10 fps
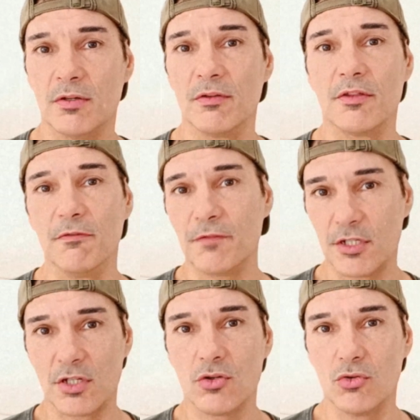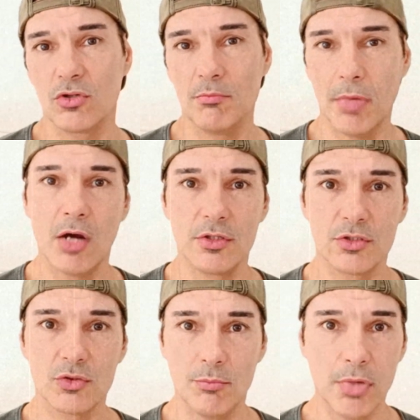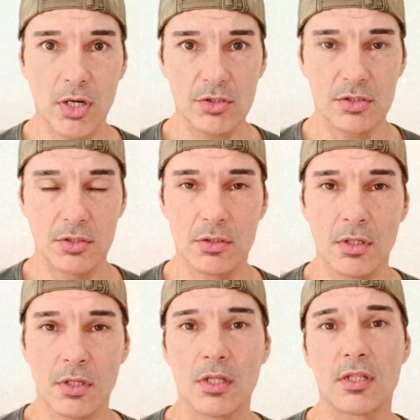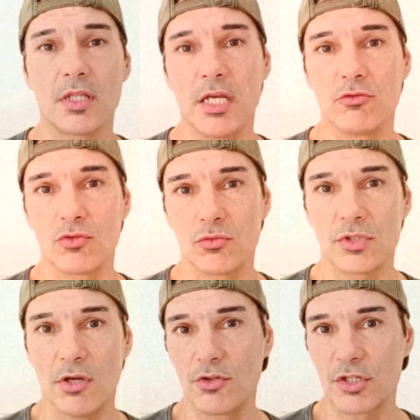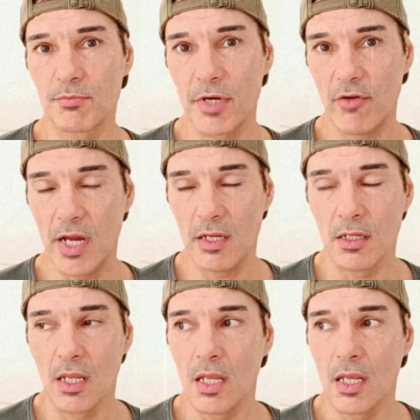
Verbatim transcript: the, the physical component to a person. There is also the spirit.